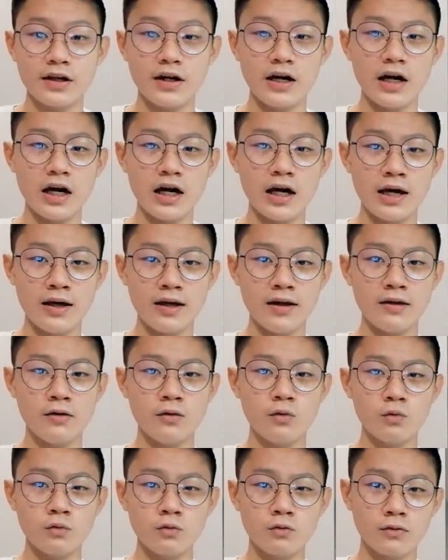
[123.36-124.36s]
and
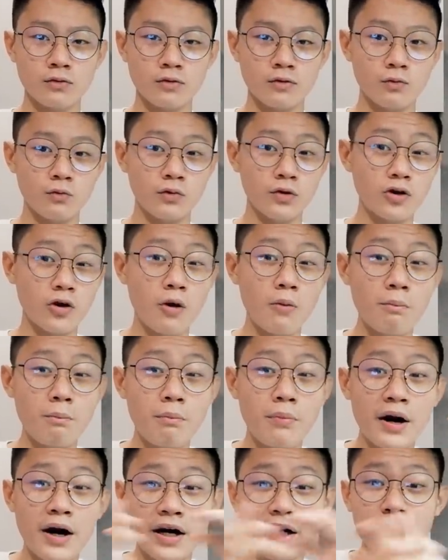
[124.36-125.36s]

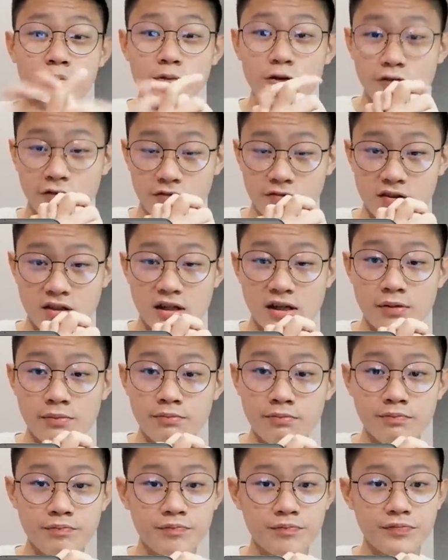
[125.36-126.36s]
combine both of
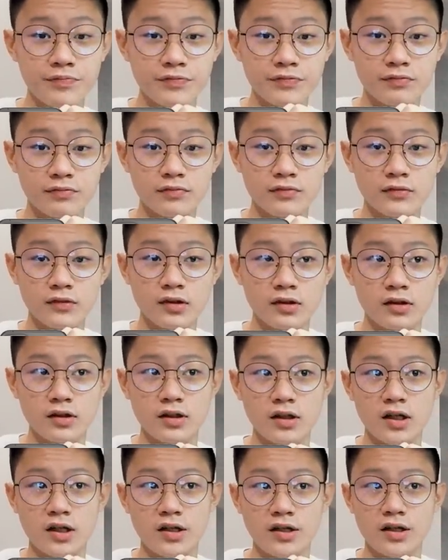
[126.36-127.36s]
them
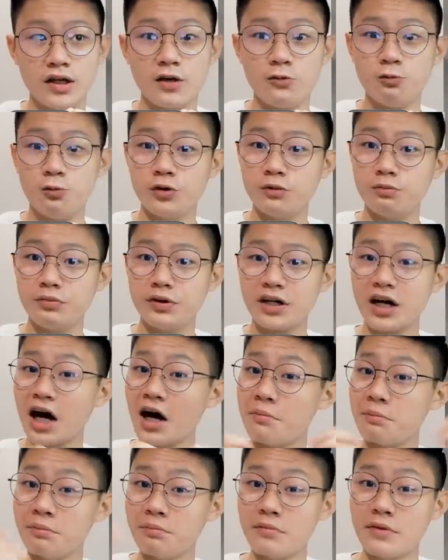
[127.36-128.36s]
that will
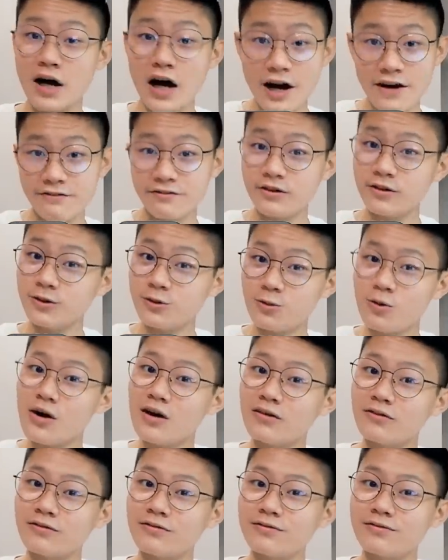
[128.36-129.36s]
become iPhone
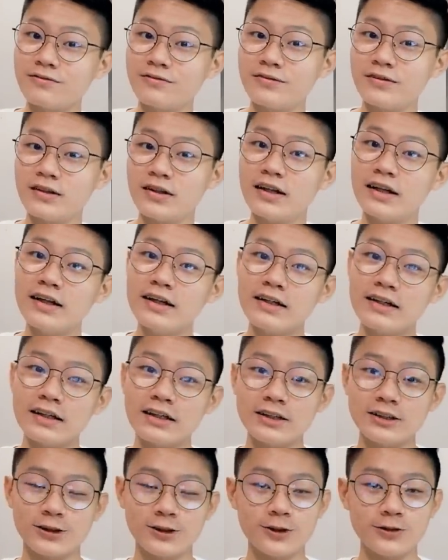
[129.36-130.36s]
12
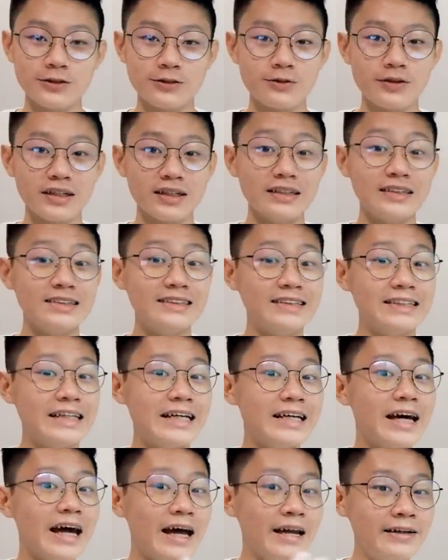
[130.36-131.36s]
so you work
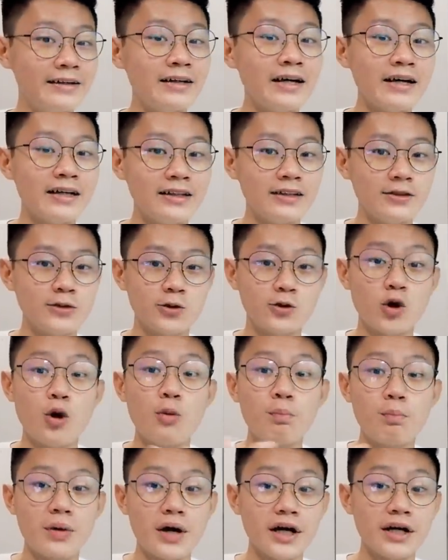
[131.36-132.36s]
day and night to
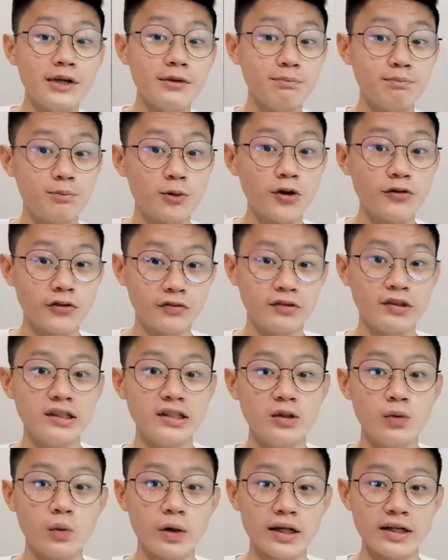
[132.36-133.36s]
combine both of
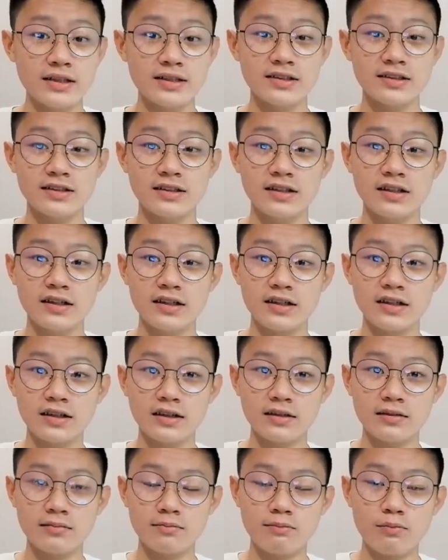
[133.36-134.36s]
the device
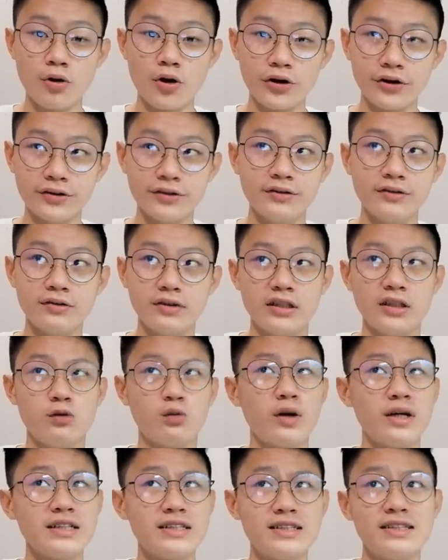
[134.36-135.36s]
mod
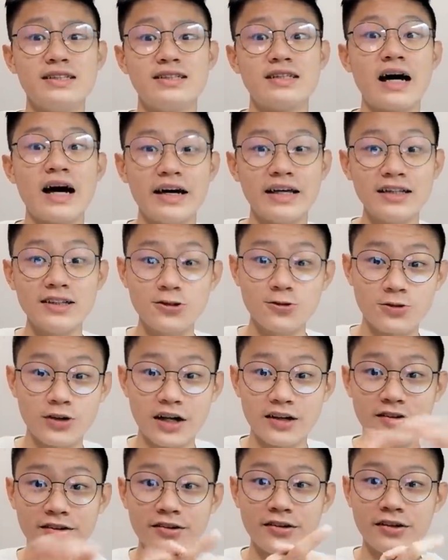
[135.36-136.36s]
device design
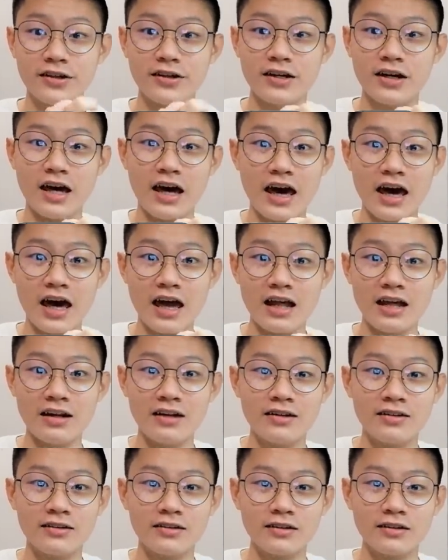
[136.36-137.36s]
together and